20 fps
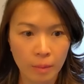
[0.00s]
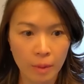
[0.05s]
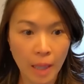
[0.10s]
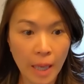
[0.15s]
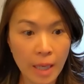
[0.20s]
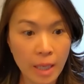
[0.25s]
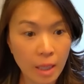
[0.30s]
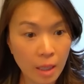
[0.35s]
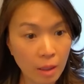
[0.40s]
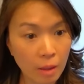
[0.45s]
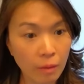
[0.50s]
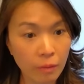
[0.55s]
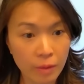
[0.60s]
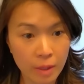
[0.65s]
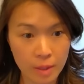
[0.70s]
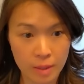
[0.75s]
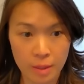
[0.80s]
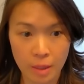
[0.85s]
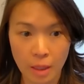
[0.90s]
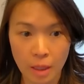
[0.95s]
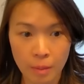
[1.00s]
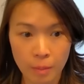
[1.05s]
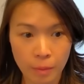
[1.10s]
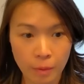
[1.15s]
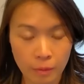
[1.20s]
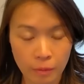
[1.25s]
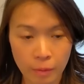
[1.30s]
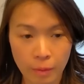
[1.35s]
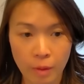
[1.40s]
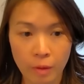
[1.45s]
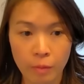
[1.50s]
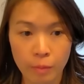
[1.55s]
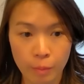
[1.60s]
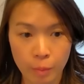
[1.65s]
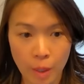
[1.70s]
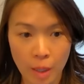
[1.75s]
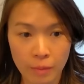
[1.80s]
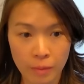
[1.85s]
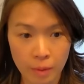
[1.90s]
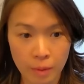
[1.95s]
Lending of this type of
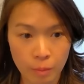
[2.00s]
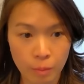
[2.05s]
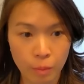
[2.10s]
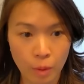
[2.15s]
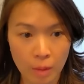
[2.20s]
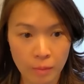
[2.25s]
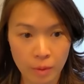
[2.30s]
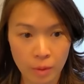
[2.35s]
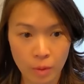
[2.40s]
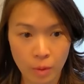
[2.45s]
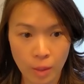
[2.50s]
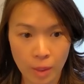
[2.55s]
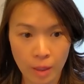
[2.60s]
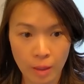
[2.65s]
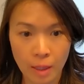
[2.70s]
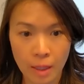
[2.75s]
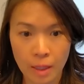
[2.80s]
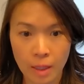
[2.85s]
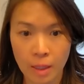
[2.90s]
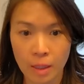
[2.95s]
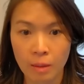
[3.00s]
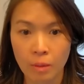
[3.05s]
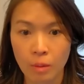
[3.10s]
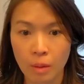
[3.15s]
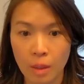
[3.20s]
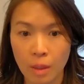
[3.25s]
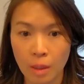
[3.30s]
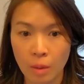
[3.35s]
private credit lending